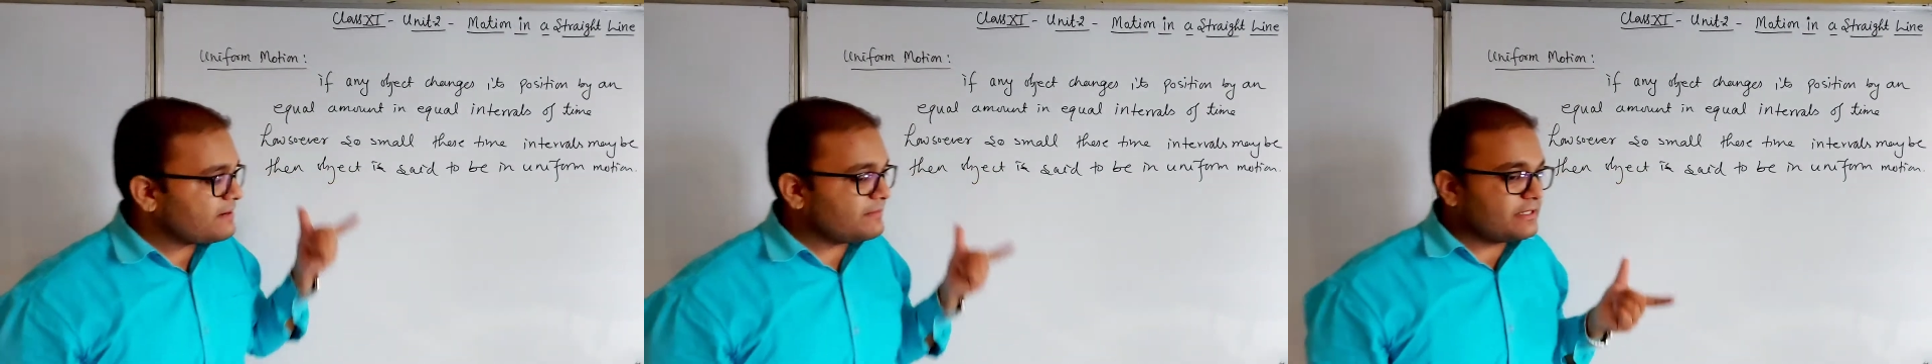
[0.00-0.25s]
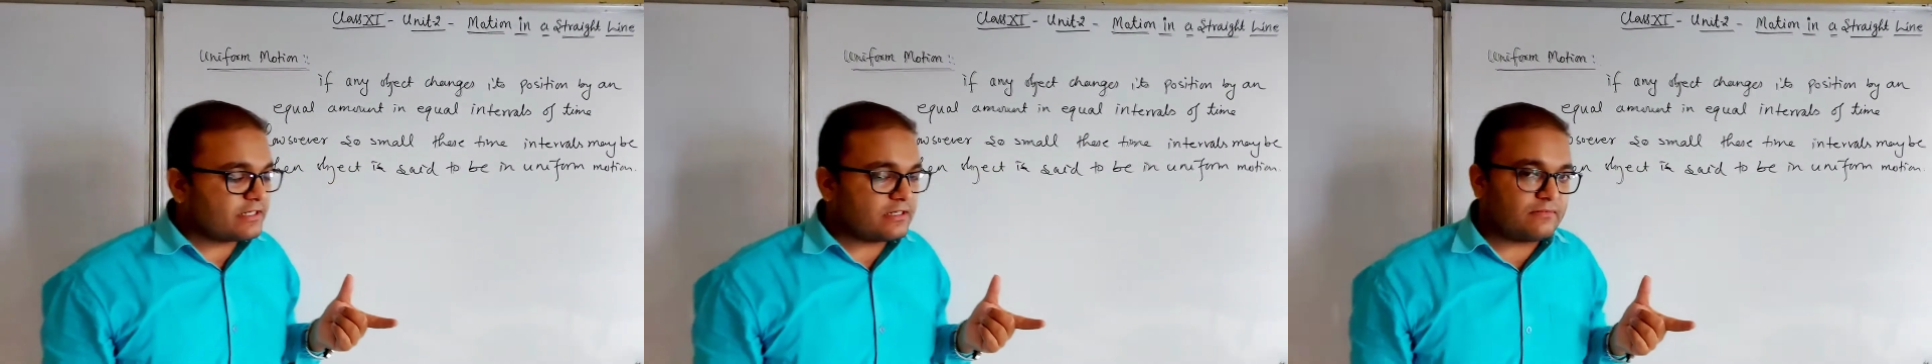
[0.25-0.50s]

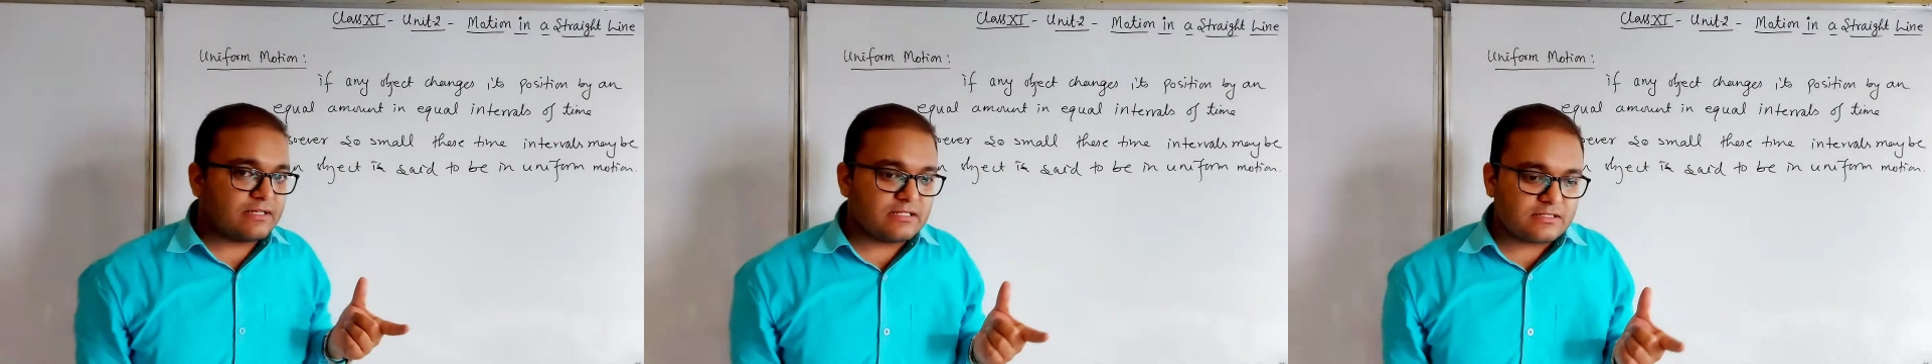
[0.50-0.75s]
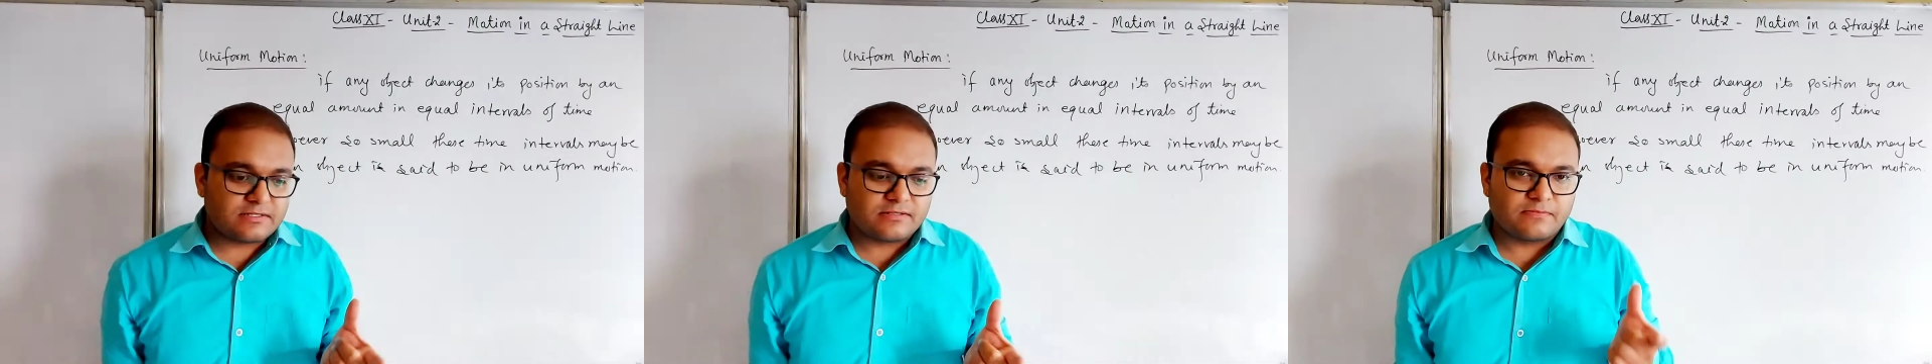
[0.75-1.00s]

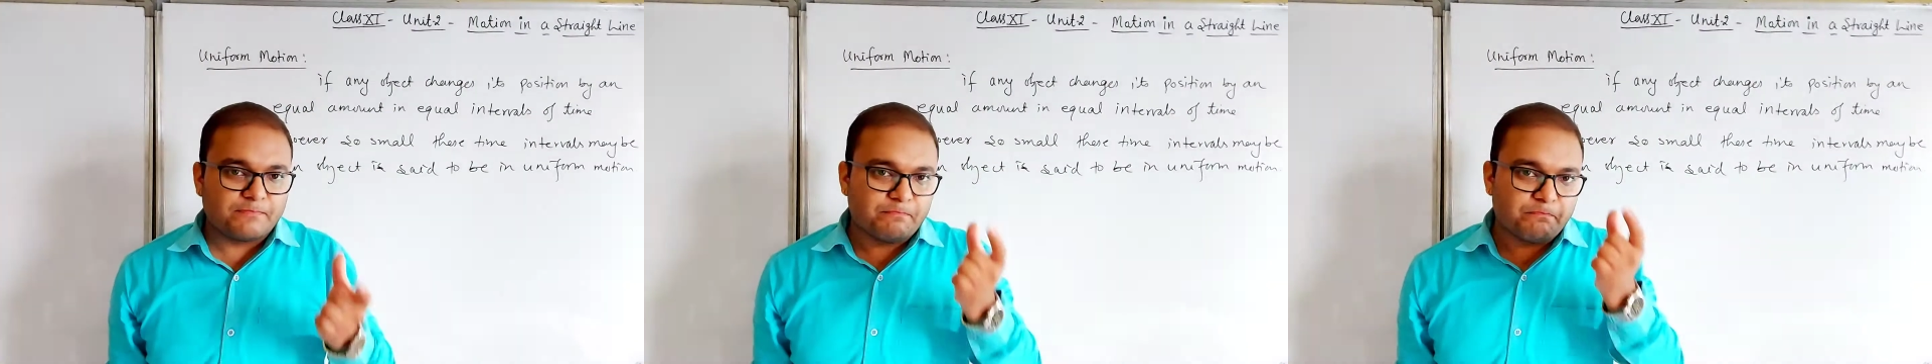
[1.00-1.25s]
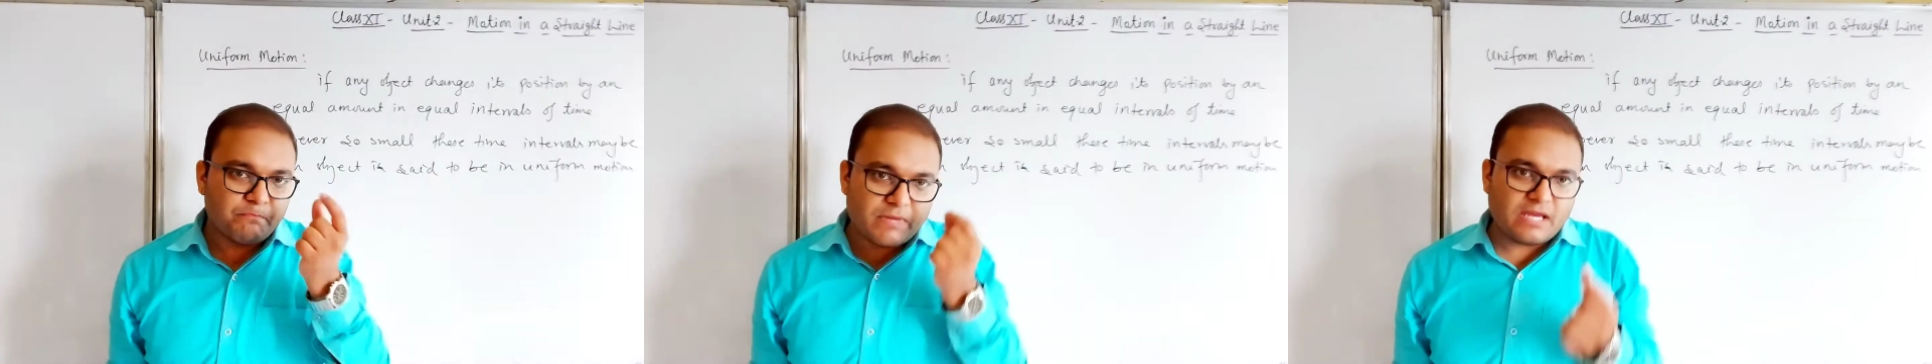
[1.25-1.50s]
intervals
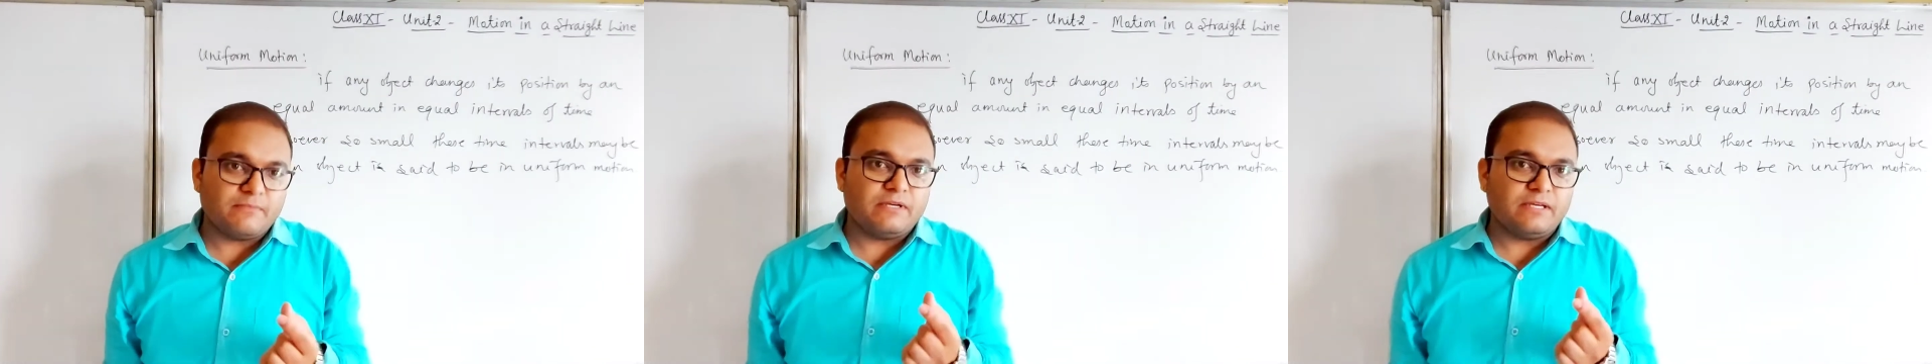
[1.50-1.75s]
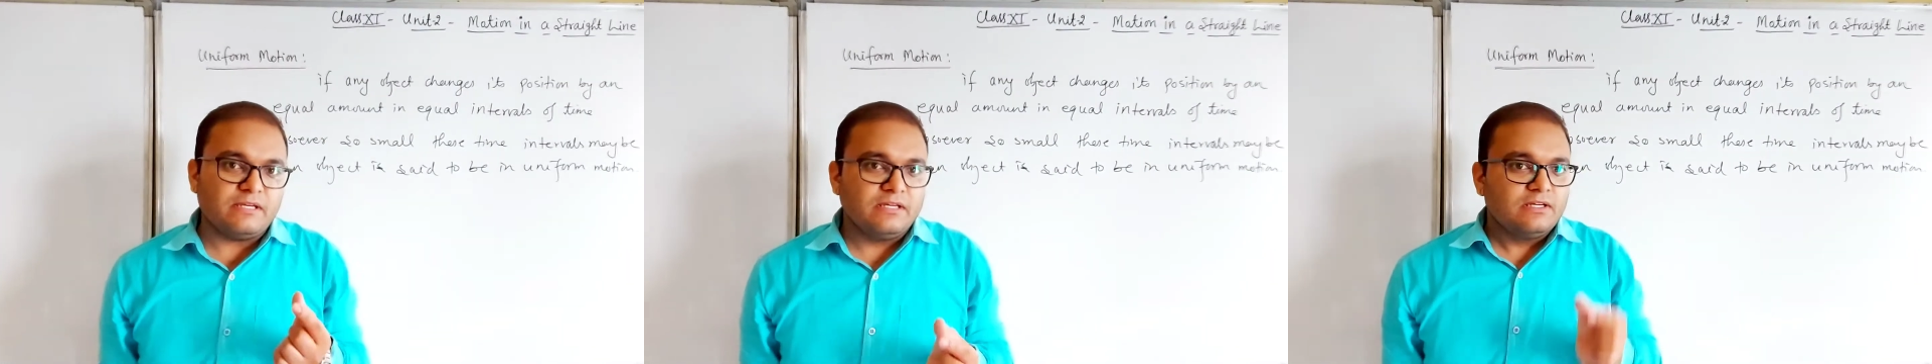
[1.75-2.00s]
may
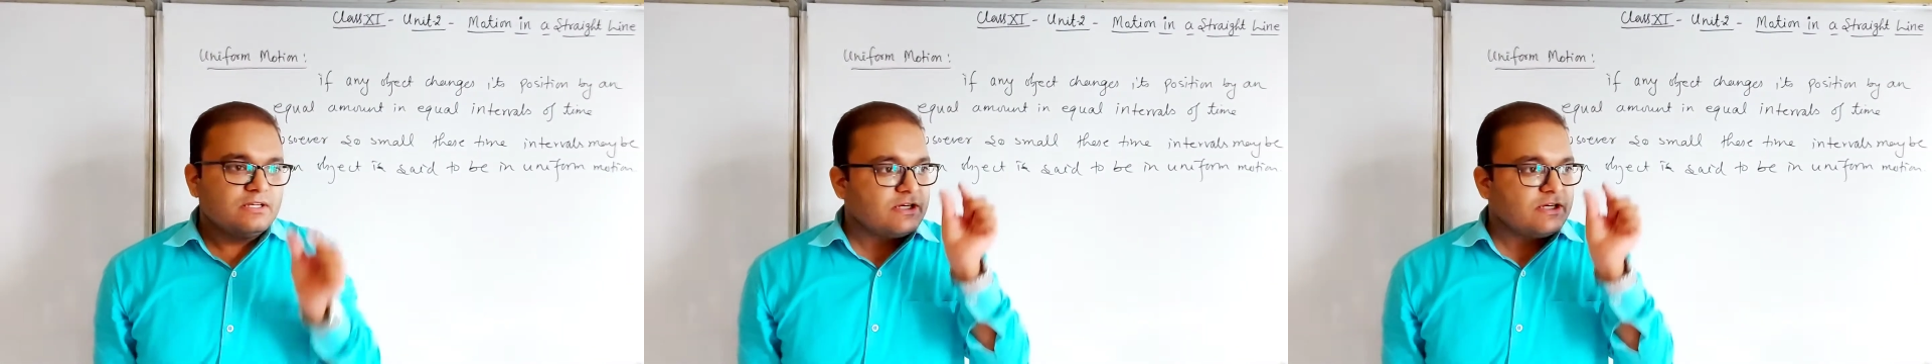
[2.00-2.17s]
be